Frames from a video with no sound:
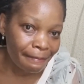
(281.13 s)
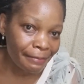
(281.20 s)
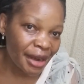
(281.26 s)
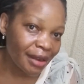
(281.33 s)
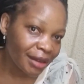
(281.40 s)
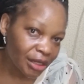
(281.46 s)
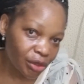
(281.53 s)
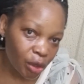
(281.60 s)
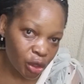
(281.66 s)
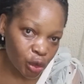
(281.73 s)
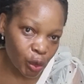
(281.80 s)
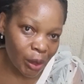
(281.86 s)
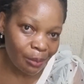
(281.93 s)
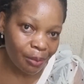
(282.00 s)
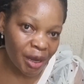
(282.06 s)
parents going
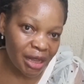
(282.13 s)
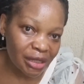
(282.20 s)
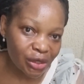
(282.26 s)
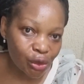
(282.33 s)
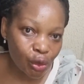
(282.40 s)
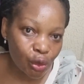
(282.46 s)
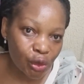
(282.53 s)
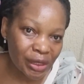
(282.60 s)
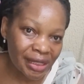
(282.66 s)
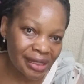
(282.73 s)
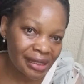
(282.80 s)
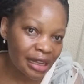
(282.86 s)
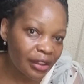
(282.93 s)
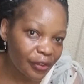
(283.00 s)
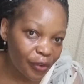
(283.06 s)
to a place to
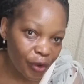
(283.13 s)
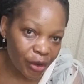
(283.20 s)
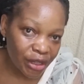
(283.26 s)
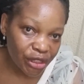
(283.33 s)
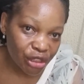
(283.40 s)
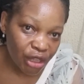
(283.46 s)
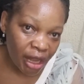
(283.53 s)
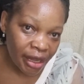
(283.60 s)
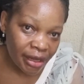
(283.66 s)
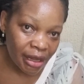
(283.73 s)
seek for a child,